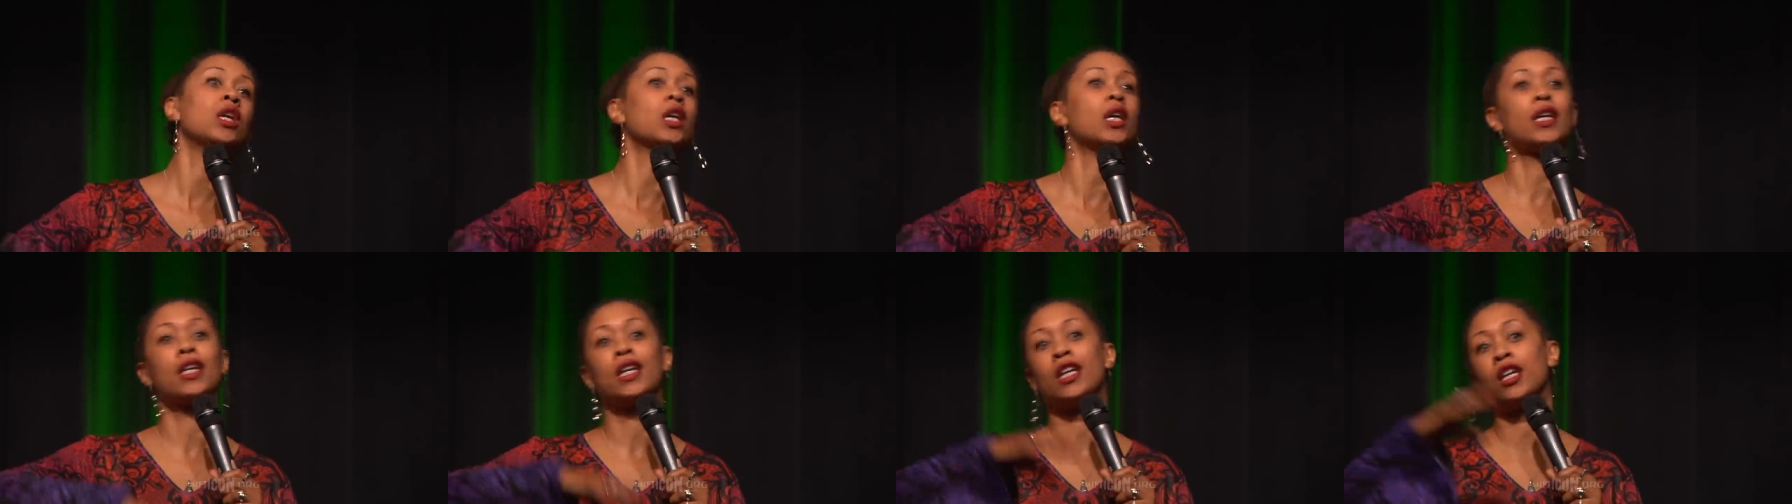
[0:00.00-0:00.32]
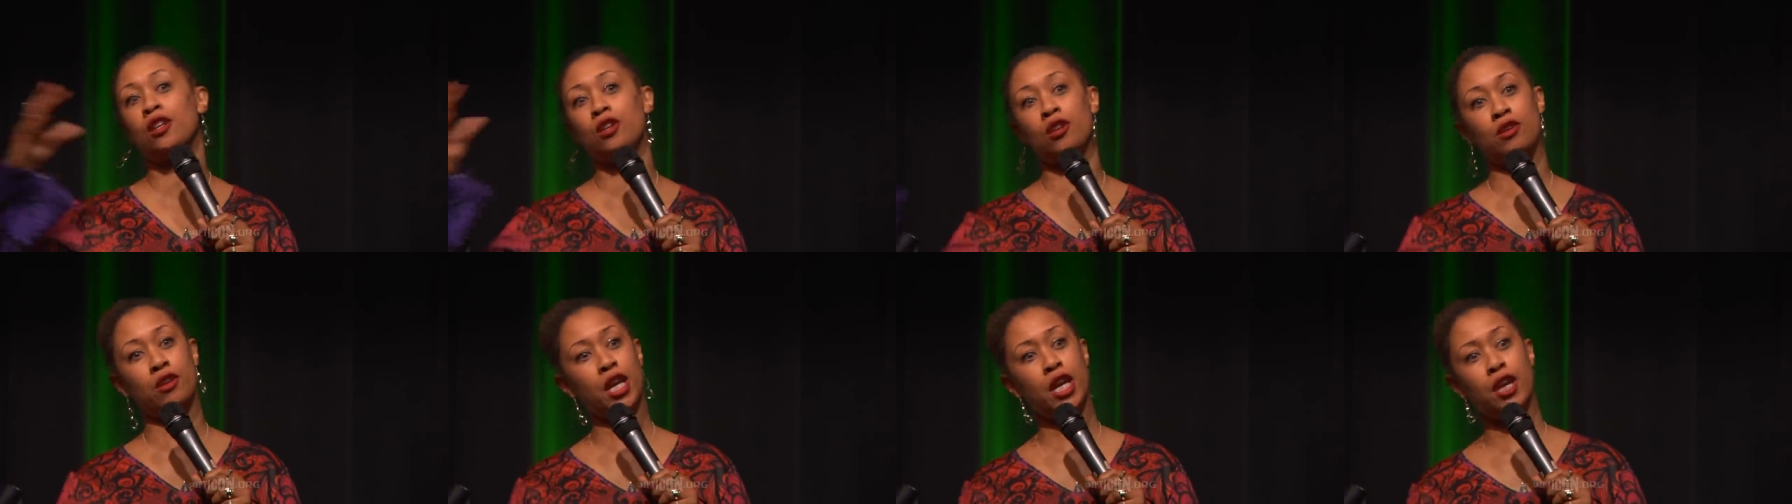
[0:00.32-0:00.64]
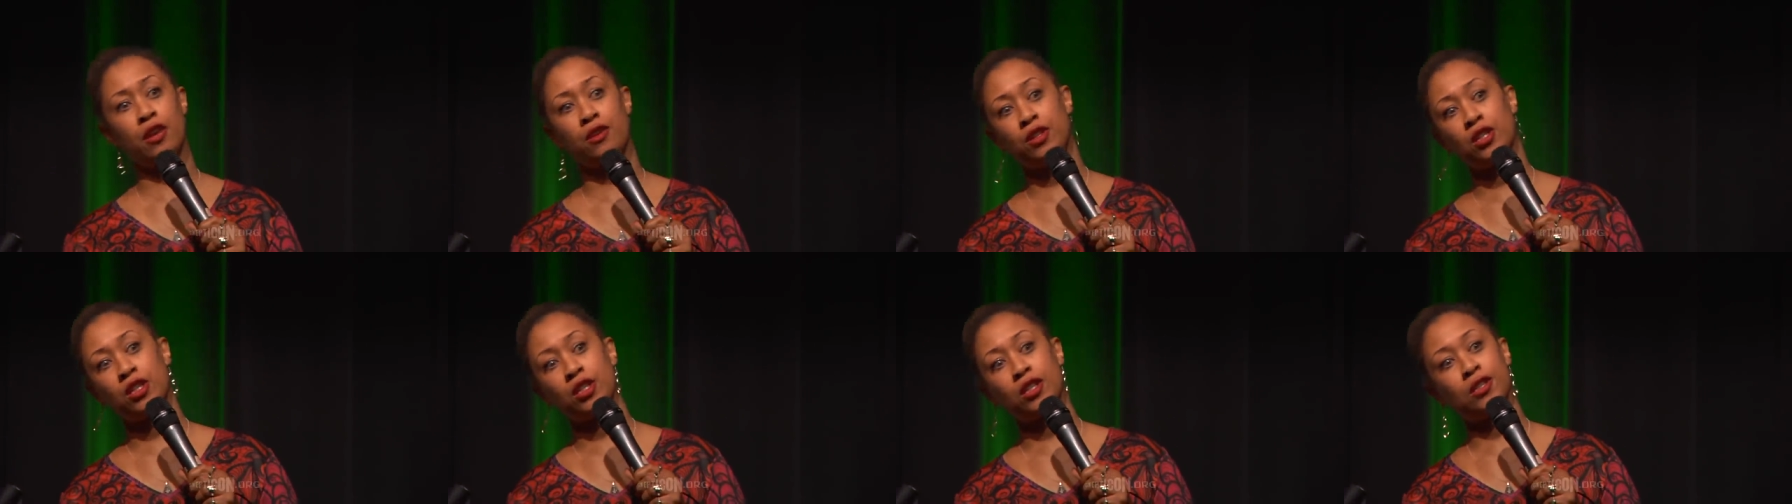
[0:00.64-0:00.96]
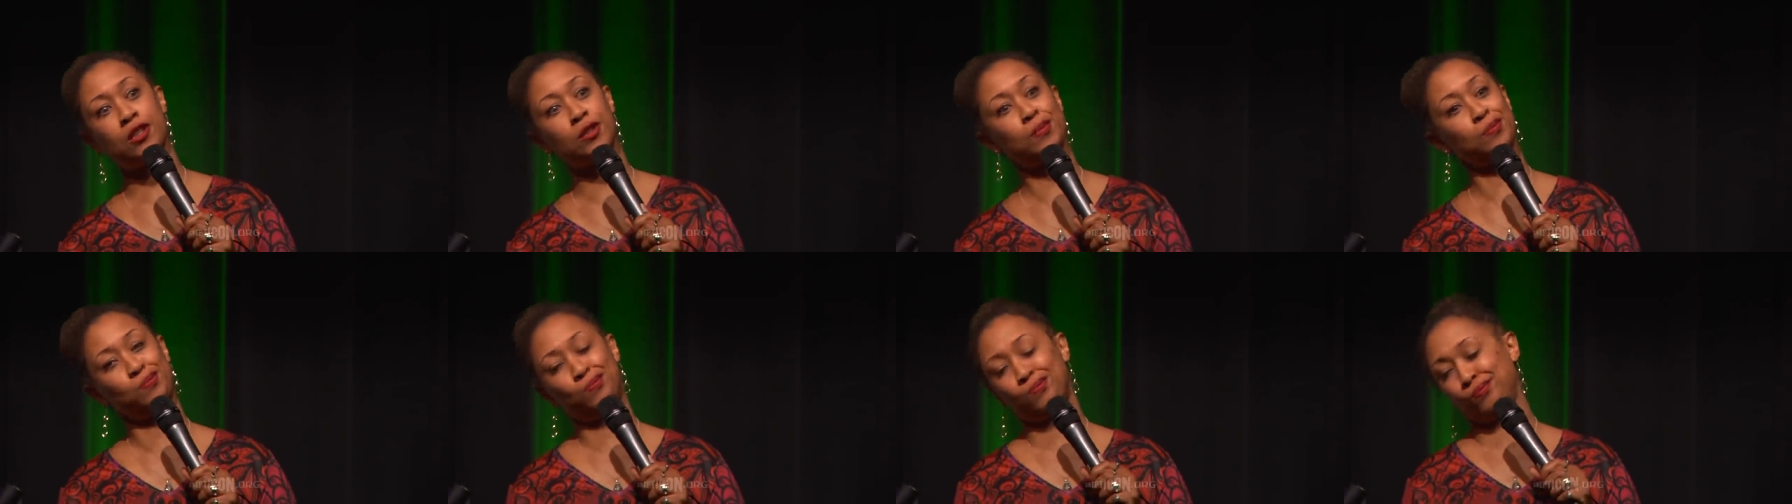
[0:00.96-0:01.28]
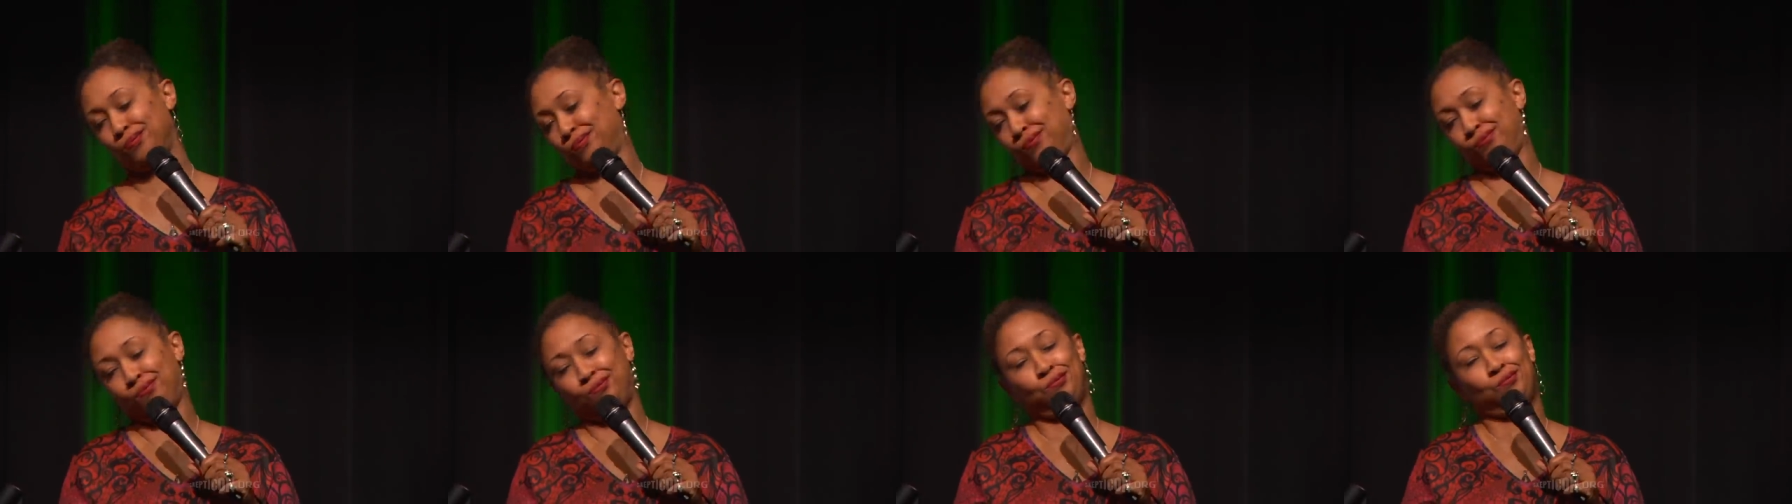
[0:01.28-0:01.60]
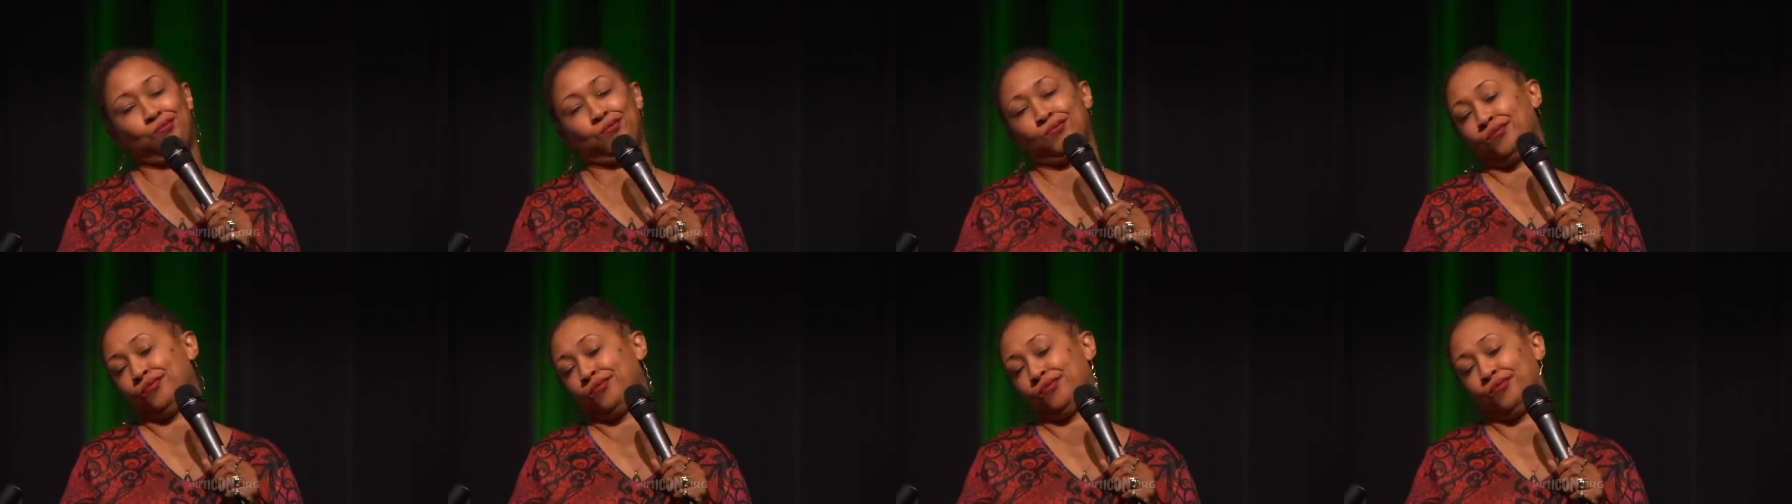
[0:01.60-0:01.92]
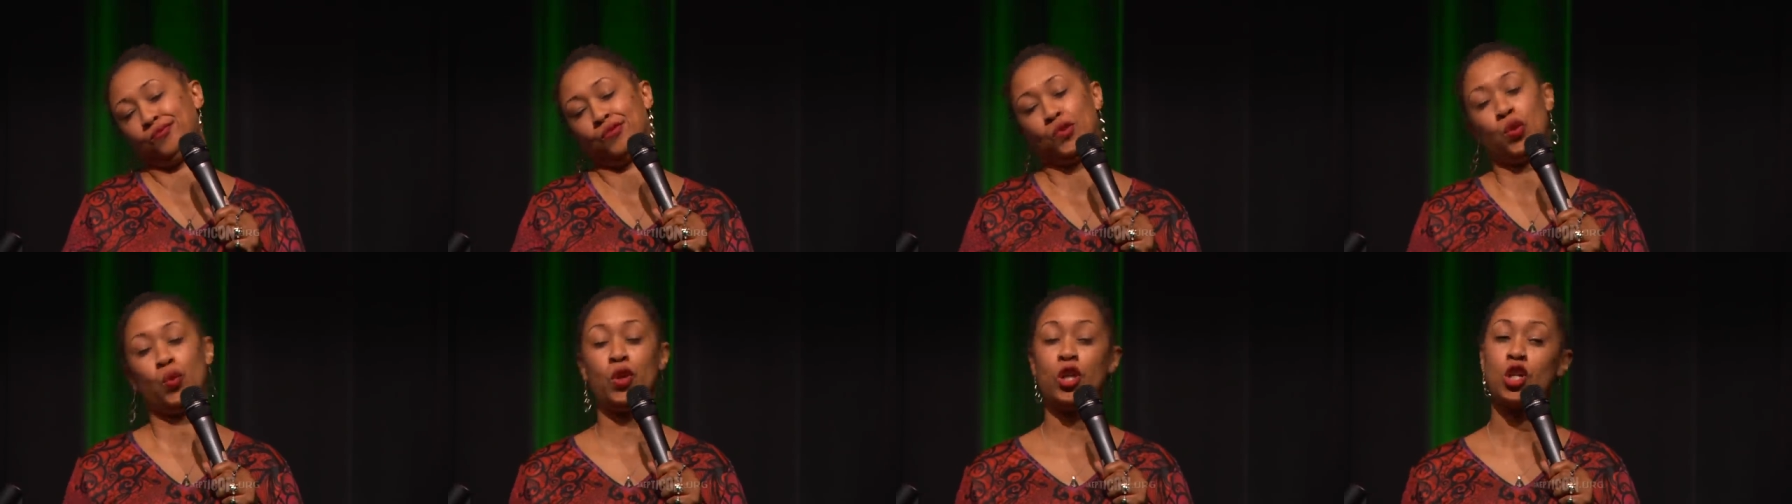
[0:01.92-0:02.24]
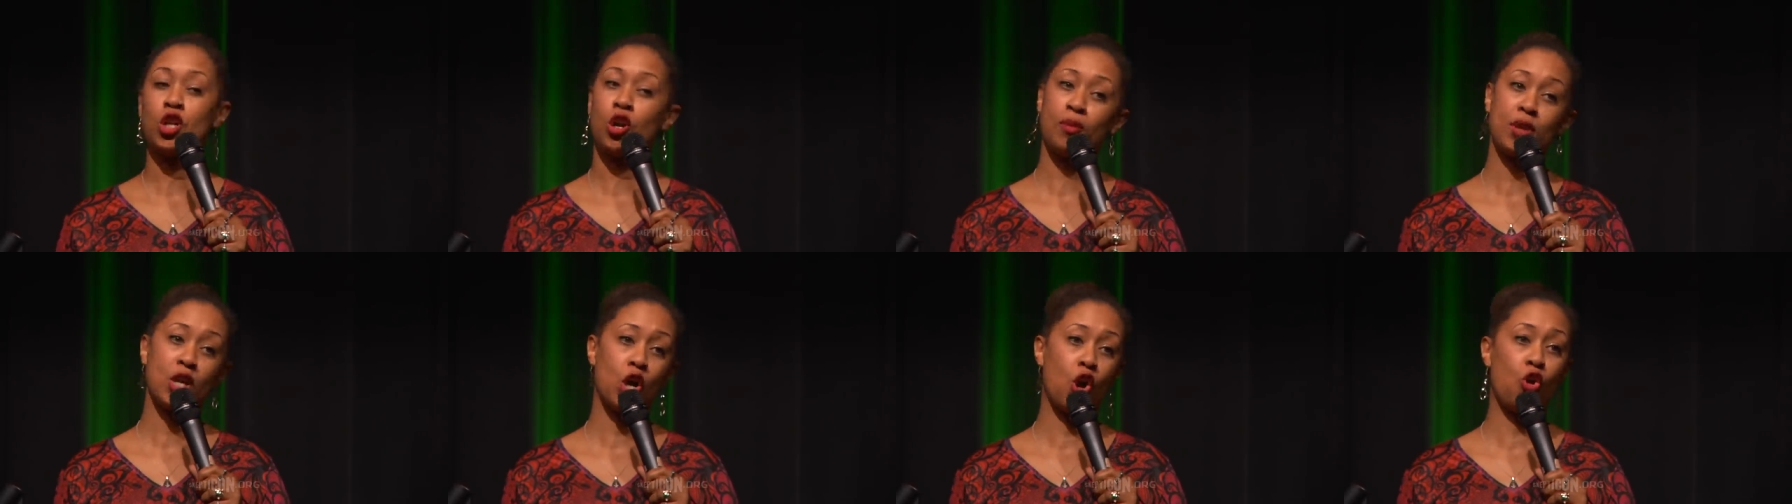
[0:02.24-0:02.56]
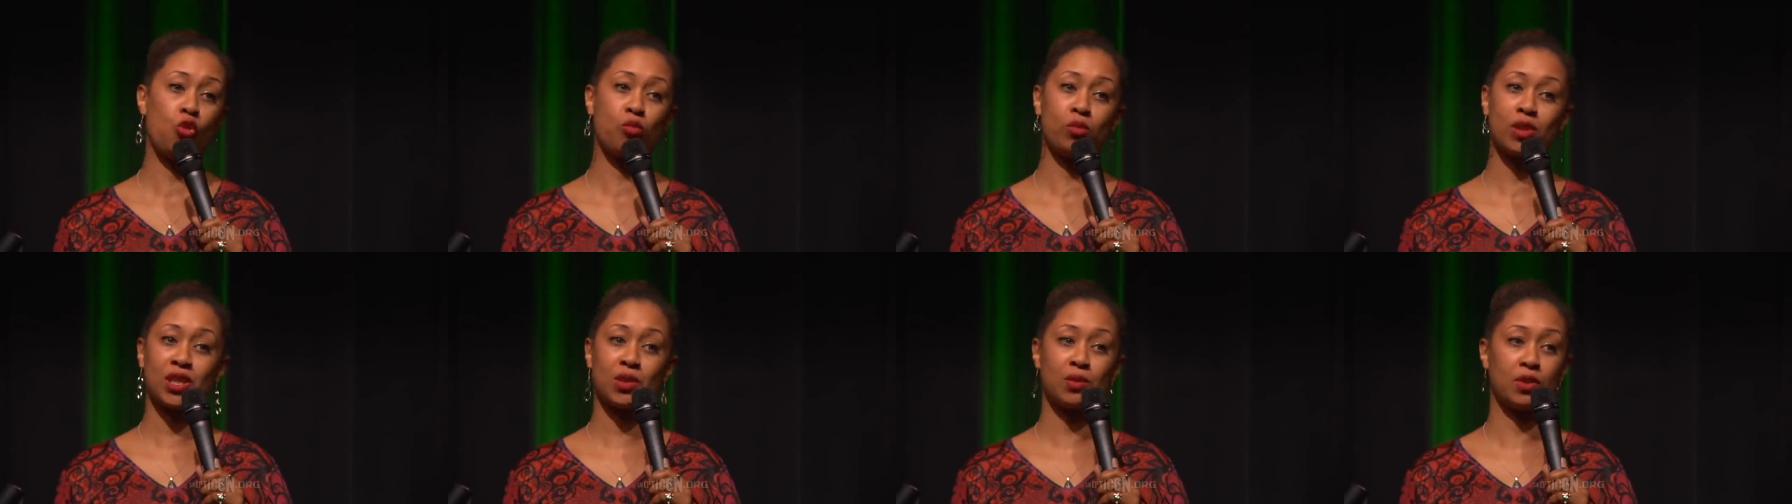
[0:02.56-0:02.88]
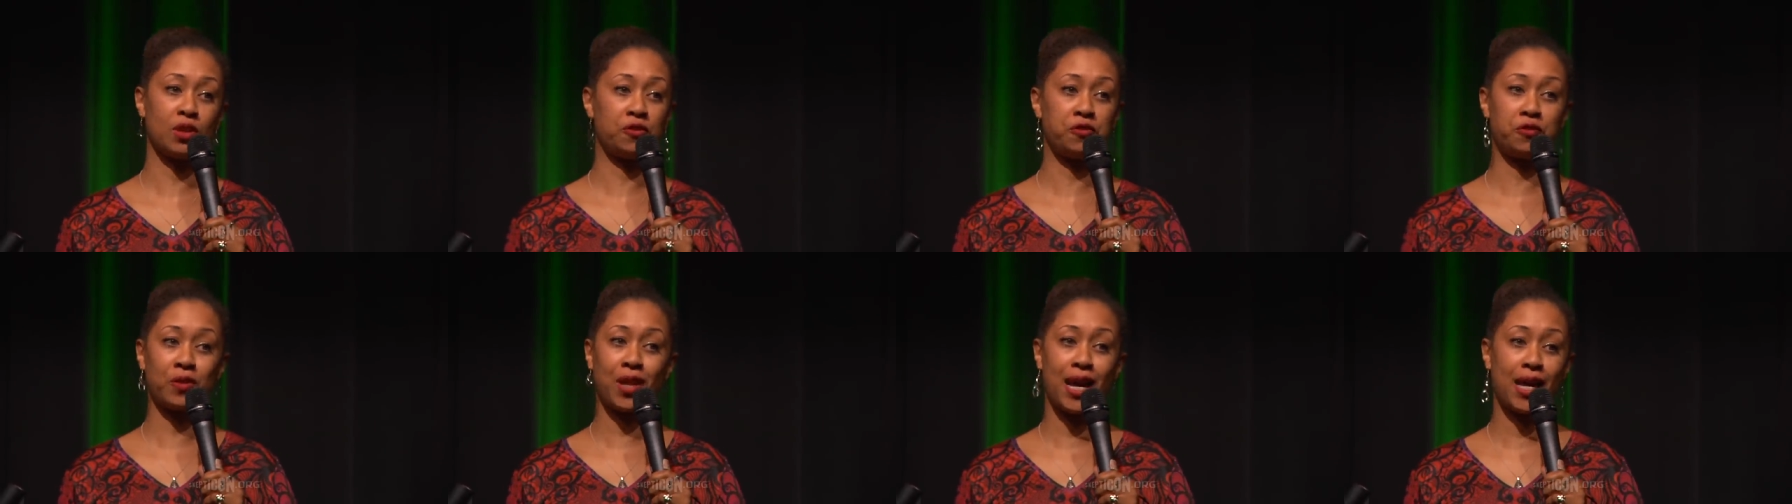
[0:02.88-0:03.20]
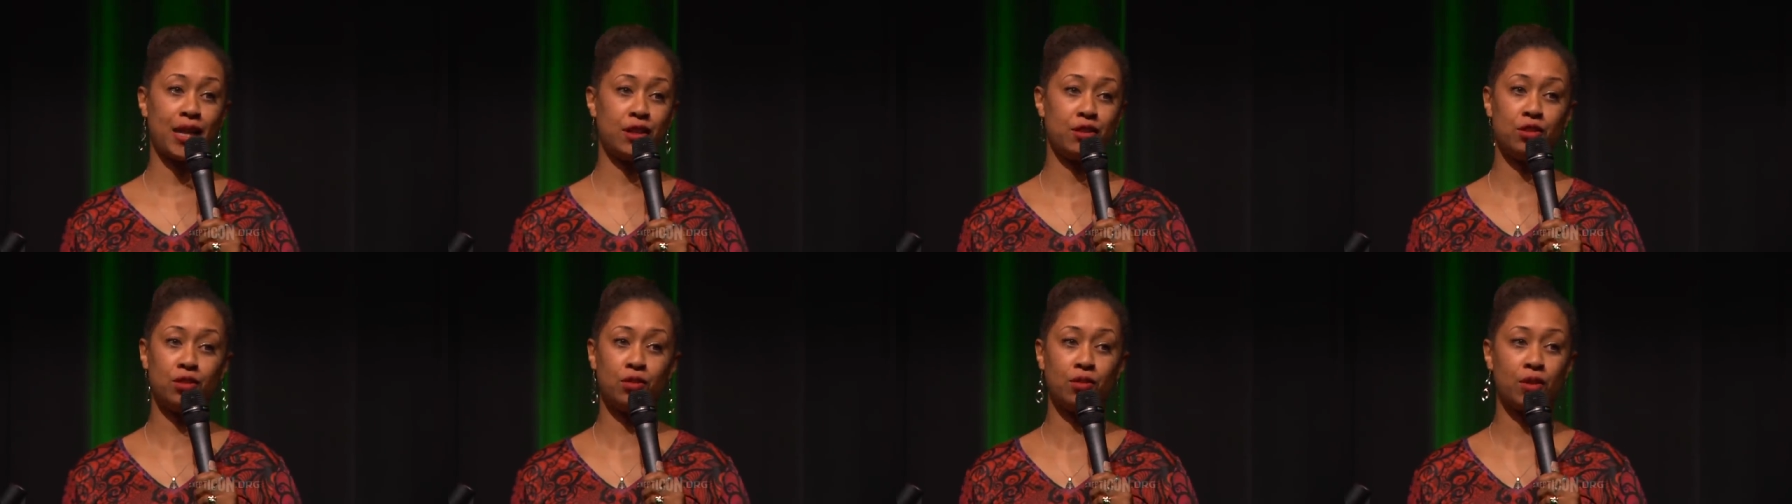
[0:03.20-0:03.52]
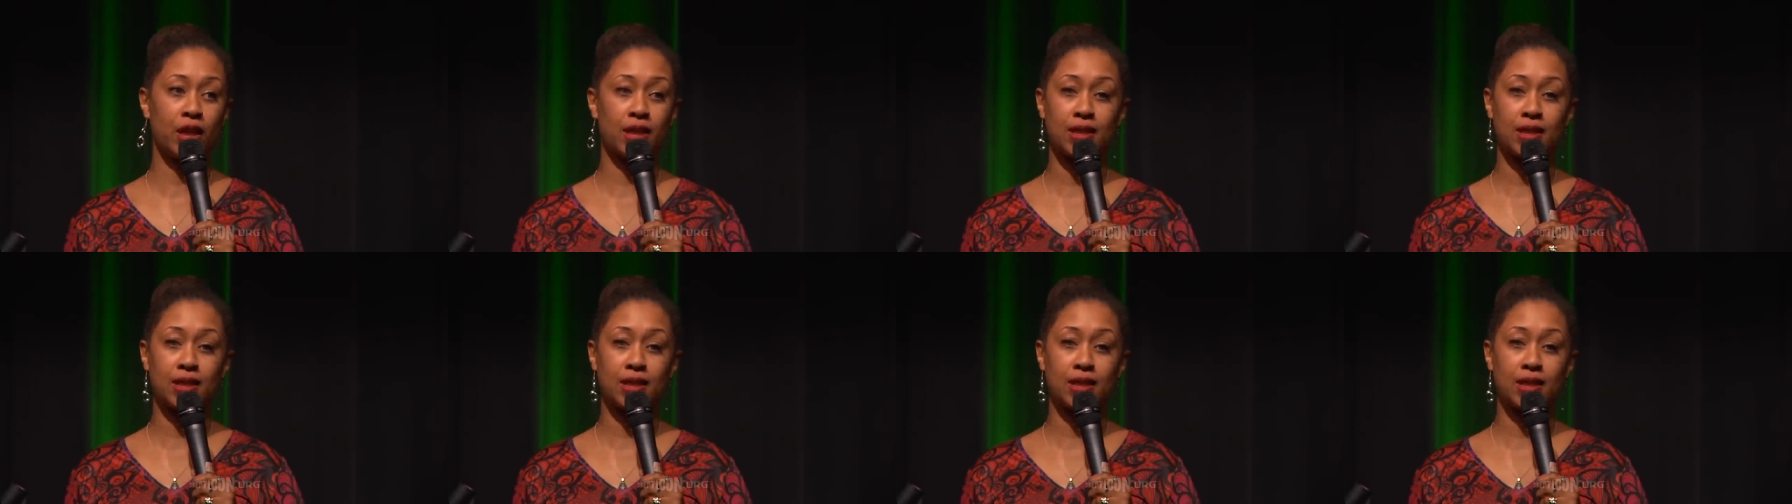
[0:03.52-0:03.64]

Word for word: and getting our hair done, we gonna be homeless with a fly dude.